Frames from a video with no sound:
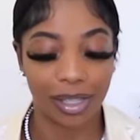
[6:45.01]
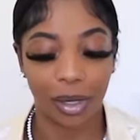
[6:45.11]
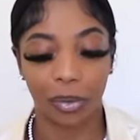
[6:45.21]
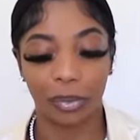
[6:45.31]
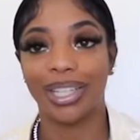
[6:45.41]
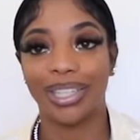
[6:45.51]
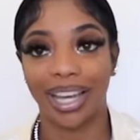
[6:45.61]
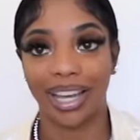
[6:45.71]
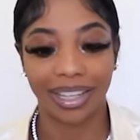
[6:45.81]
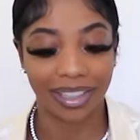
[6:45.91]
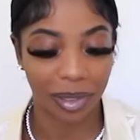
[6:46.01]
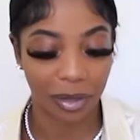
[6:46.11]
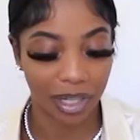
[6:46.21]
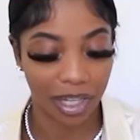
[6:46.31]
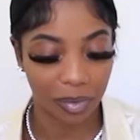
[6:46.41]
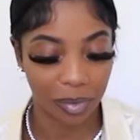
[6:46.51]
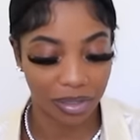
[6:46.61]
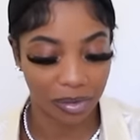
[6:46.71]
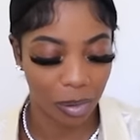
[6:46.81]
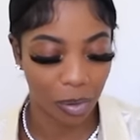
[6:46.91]
So dang, my granddaddy
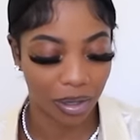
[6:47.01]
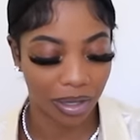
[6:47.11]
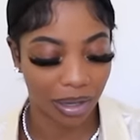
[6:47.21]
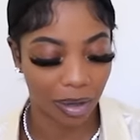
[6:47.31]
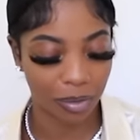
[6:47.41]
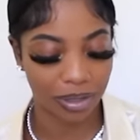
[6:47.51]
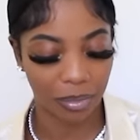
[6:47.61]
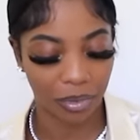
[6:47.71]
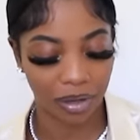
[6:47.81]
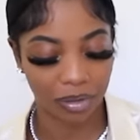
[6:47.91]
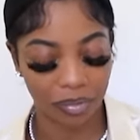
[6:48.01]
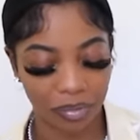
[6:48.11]
was born a long time ago.